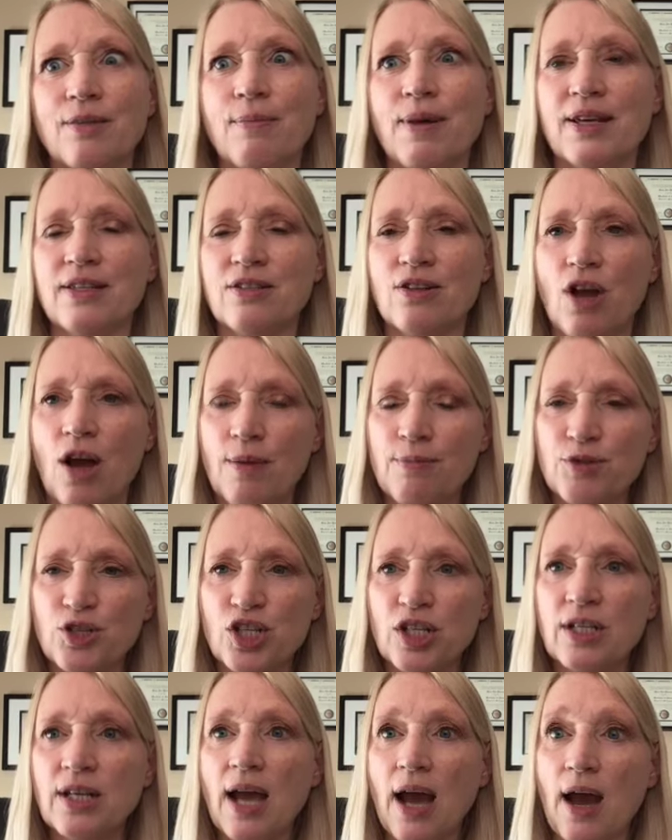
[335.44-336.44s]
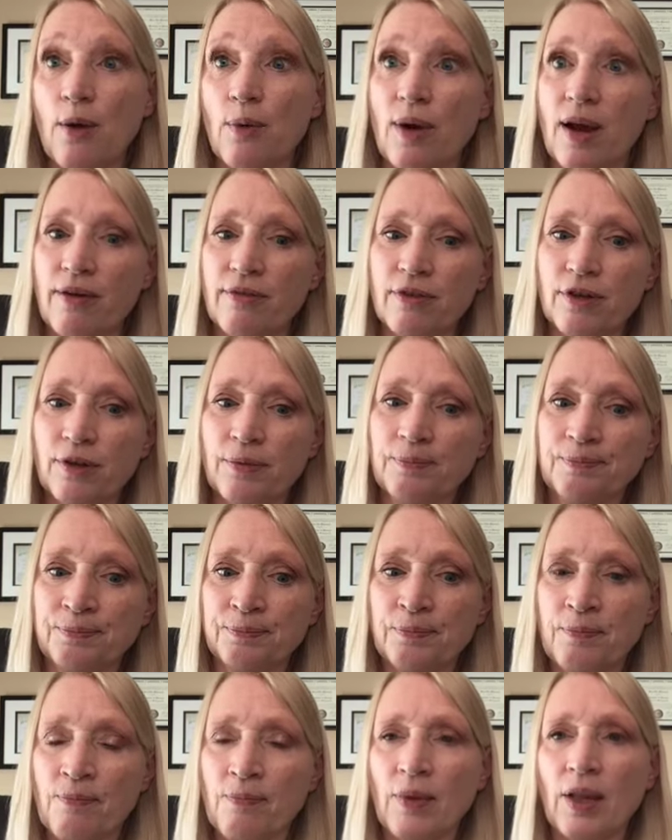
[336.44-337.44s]
best option. However,
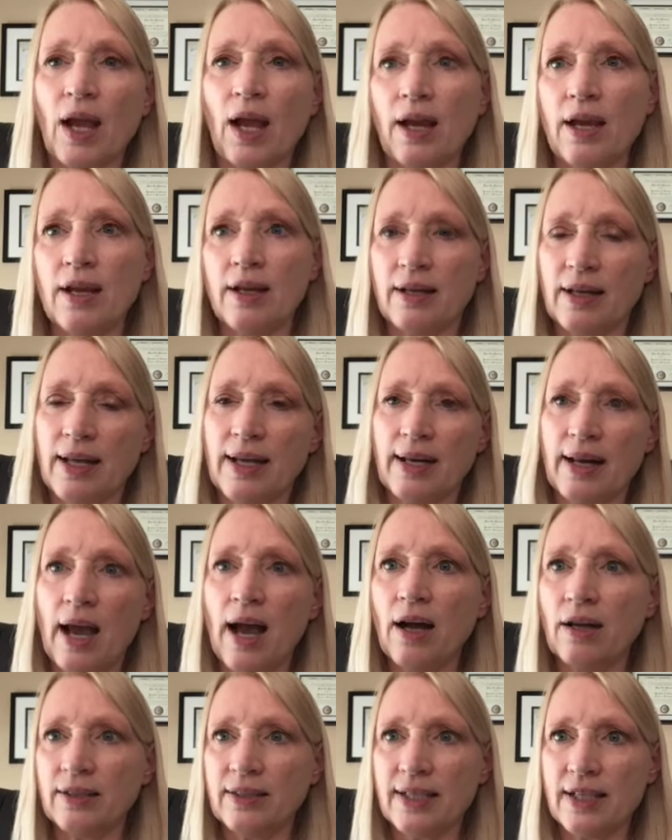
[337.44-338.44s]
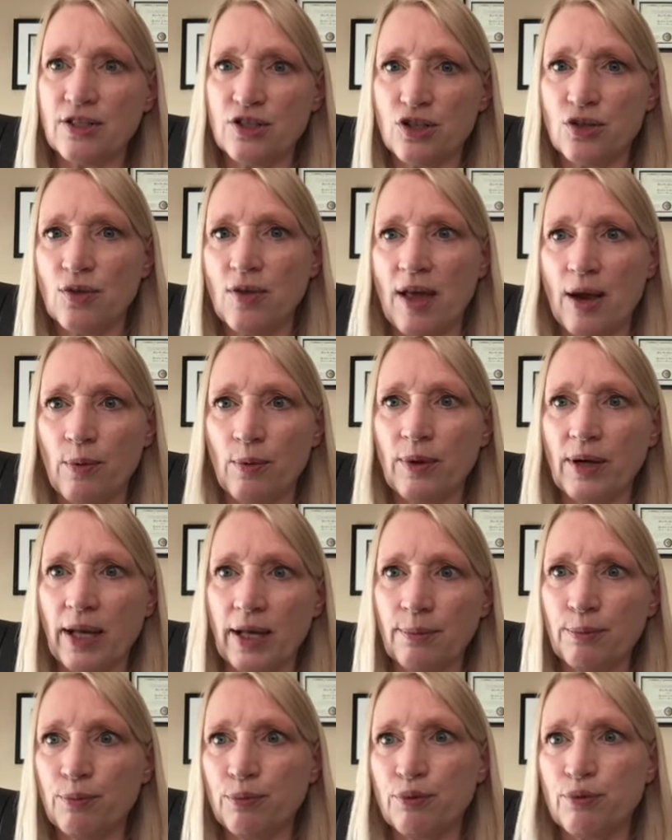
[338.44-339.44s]
it held it so that when I
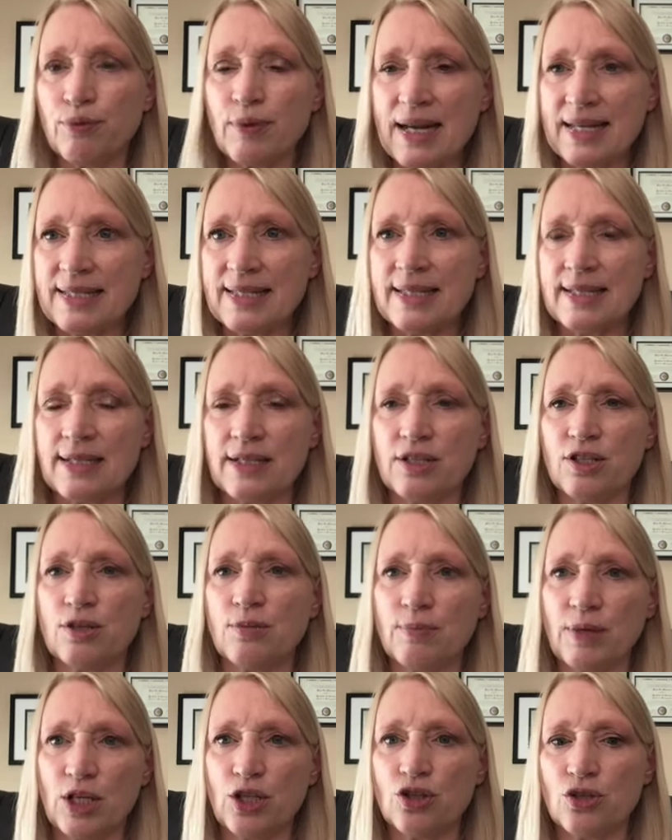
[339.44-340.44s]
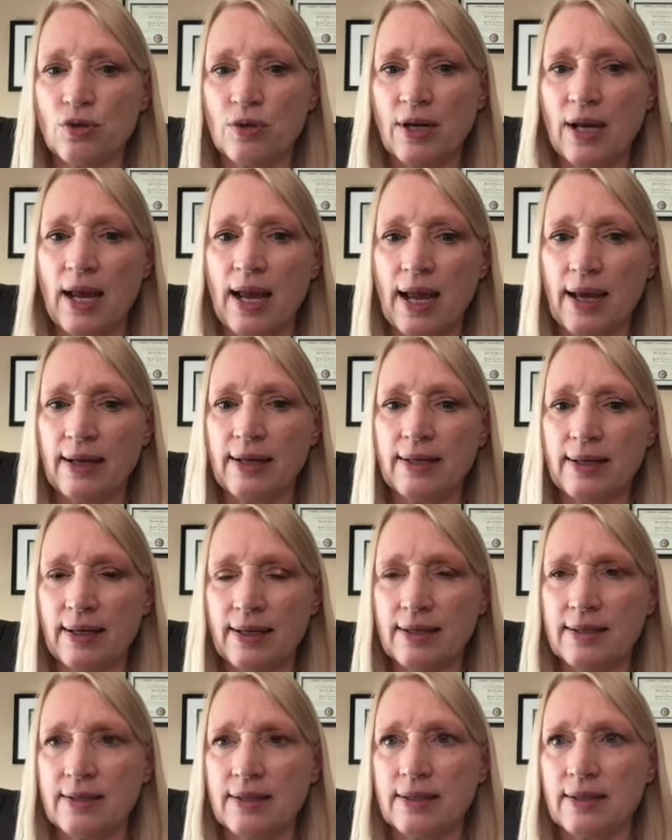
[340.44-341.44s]
pressed it to make sure that I had a
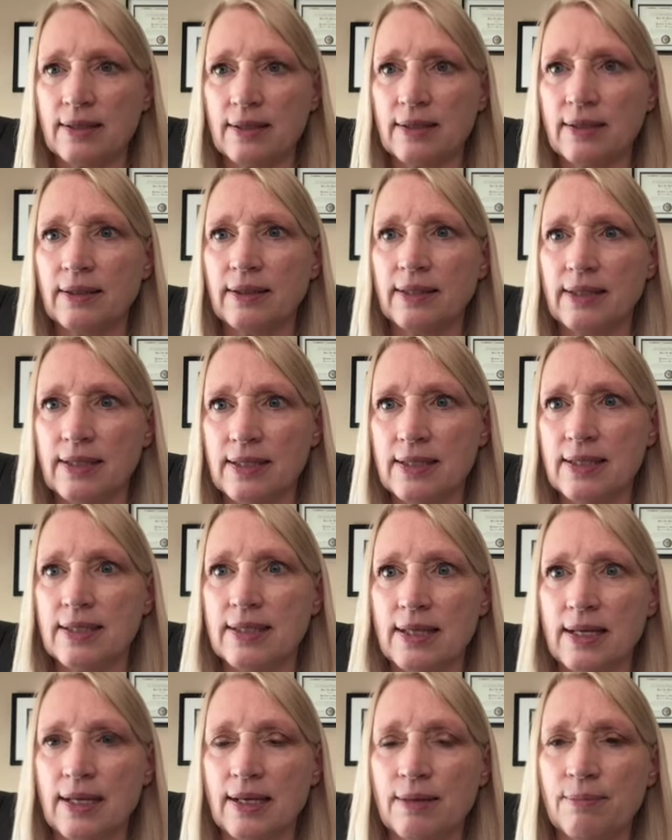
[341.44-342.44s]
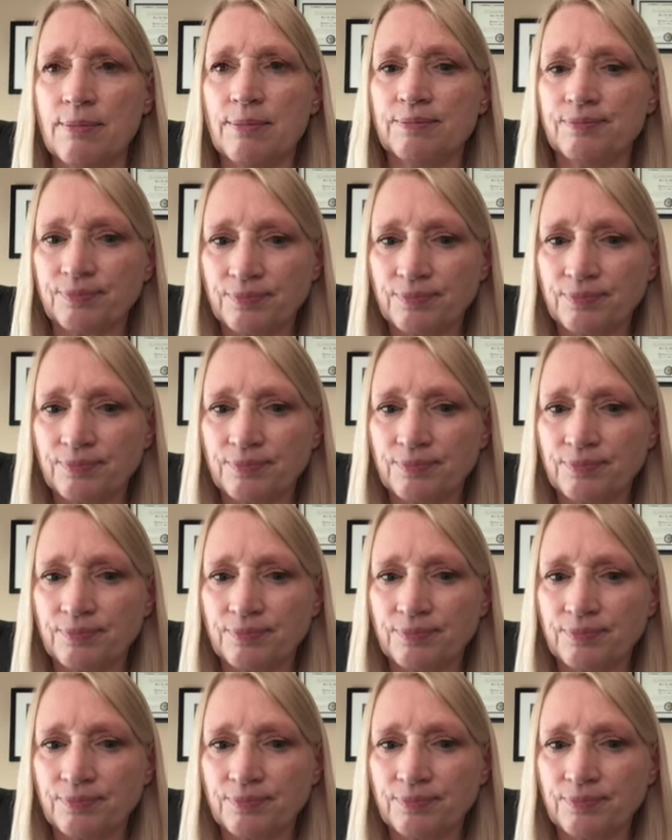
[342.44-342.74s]
nice clean seam,